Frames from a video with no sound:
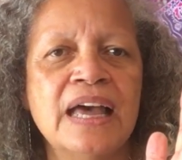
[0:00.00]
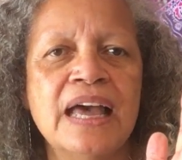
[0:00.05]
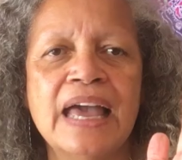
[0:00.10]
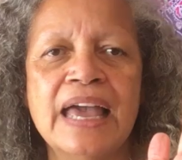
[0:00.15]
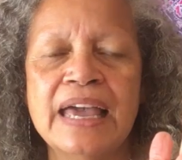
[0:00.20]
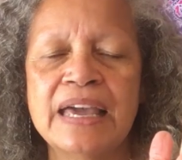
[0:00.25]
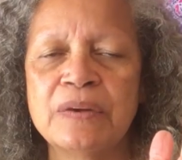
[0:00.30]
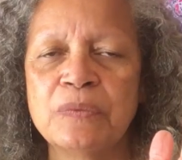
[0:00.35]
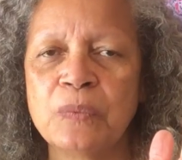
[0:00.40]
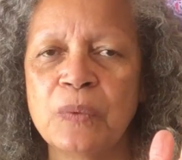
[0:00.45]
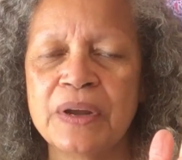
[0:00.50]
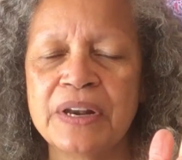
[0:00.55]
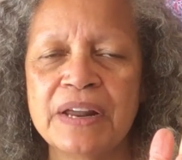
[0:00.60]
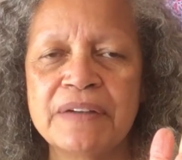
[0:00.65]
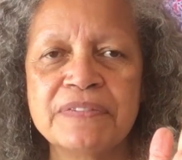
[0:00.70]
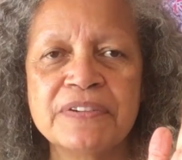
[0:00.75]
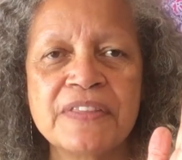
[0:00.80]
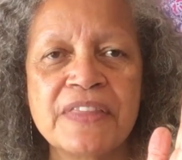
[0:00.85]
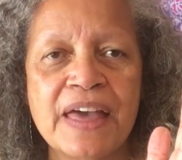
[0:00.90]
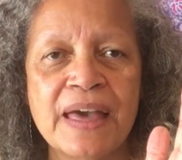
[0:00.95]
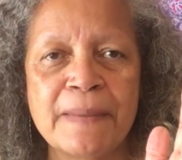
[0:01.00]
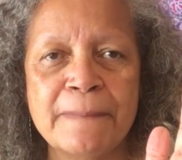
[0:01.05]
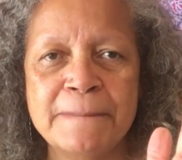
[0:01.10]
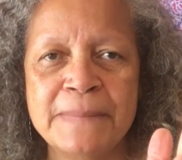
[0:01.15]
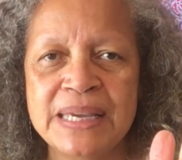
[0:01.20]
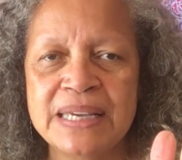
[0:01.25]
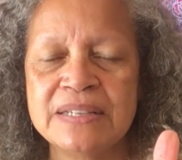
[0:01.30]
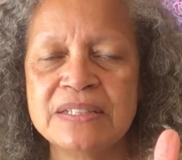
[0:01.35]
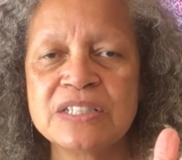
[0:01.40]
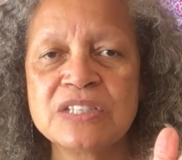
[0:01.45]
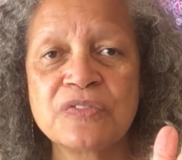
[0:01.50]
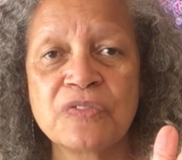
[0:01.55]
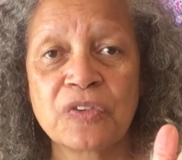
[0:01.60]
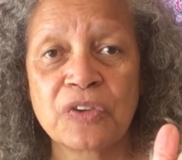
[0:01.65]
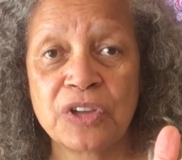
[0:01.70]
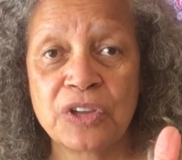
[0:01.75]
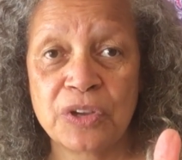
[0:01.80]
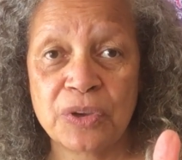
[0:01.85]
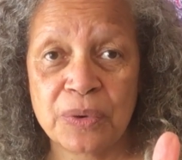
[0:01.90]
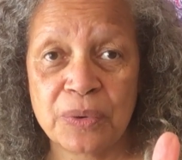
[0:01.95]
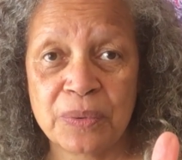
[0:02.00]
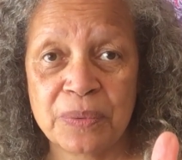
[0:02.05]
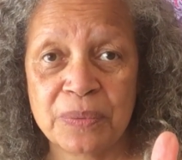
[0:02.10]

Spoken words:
and whatever that means for you.